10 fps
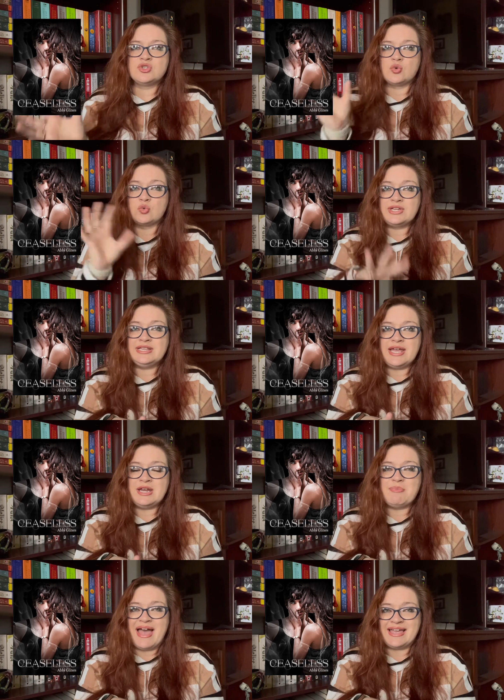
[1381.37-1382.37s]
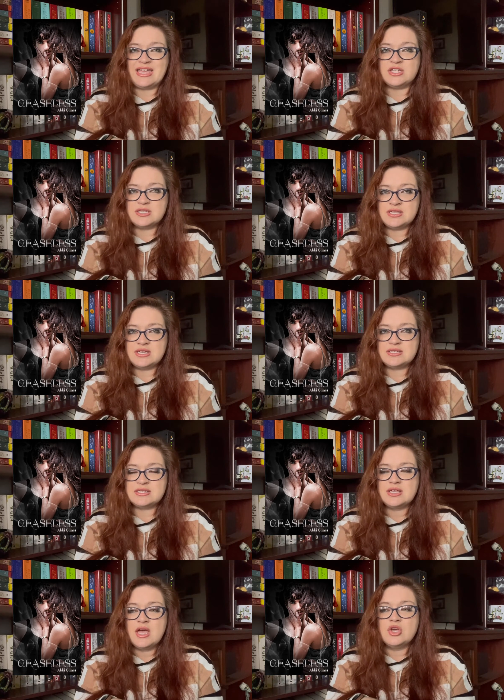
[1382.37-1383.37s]
relayed back into
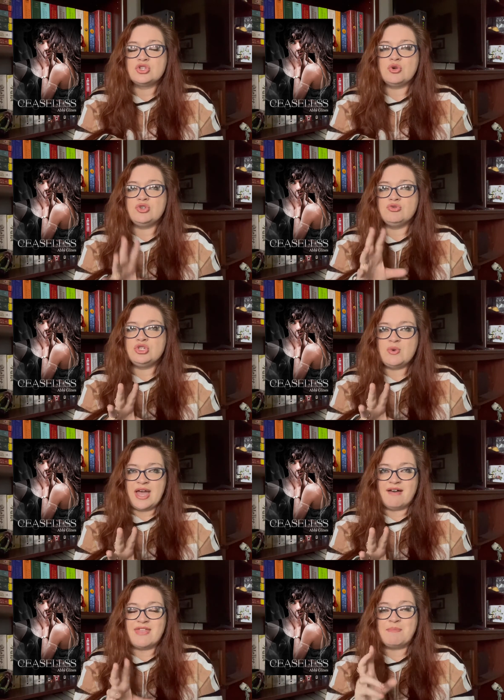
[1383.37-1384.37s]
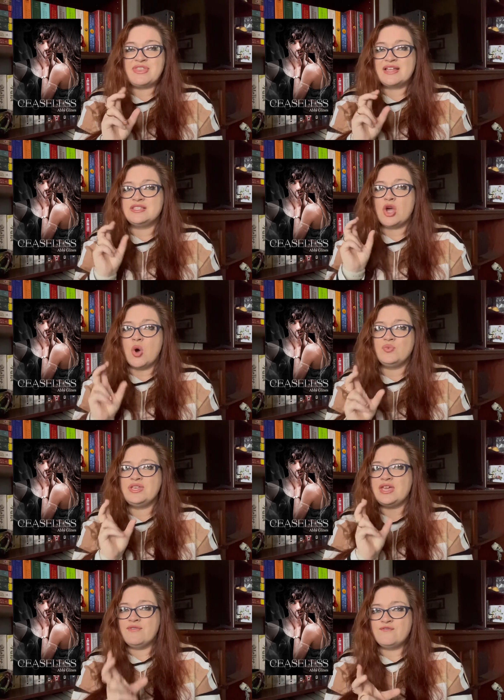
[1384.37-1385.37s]
this, so you do have that. But that's the
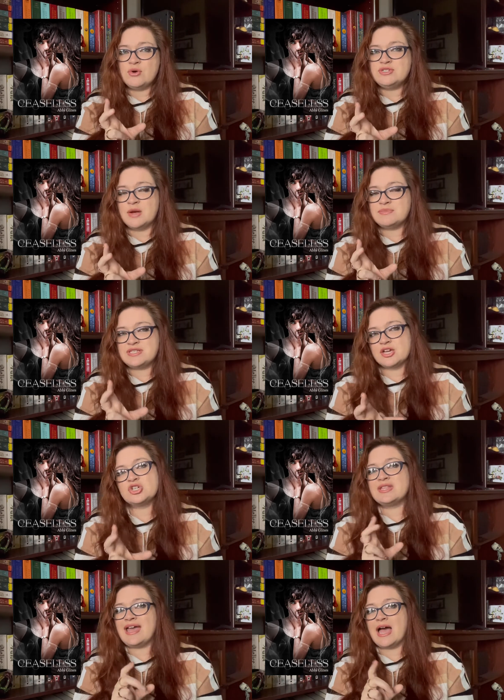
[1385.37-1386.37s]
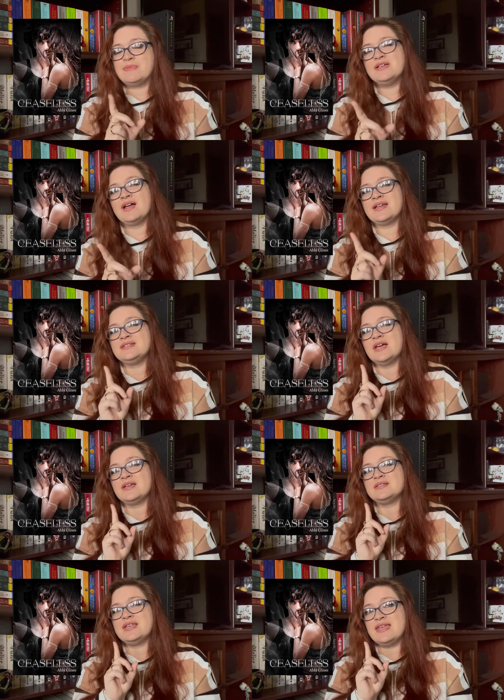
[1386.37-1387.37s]
only info dump section that Abbi Glines
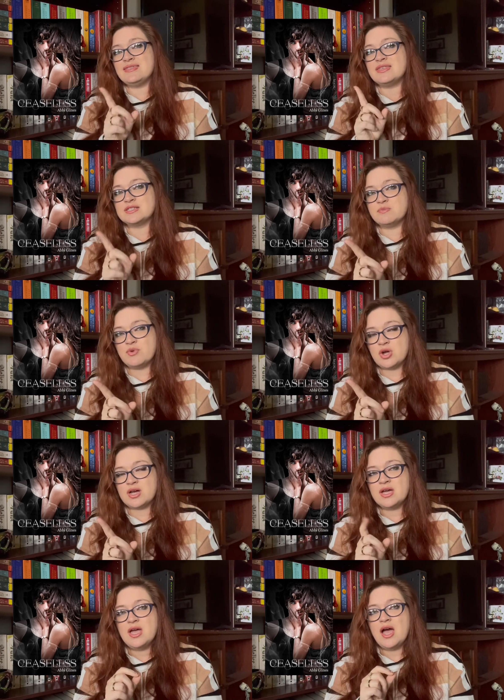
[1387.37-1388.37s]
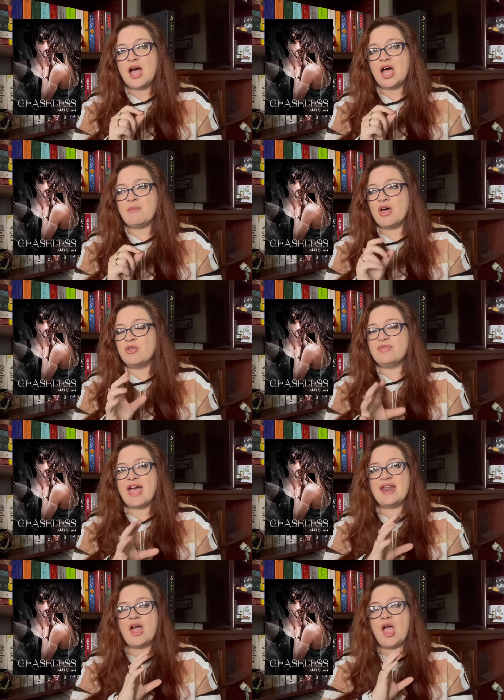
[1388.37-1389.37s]
does in this book. Other than
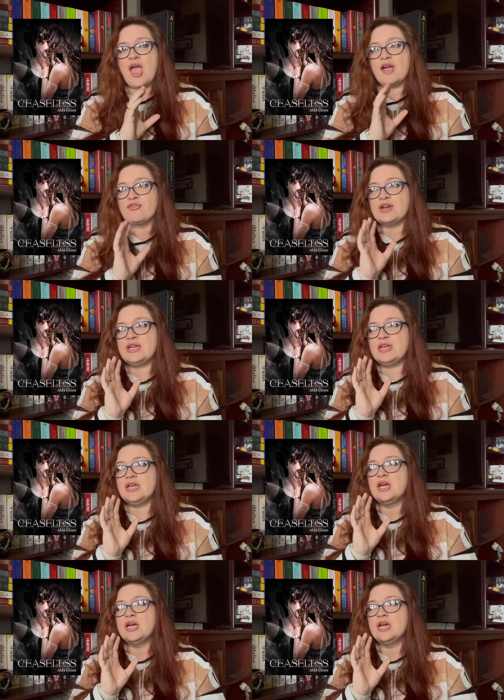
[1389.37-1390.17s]
that, every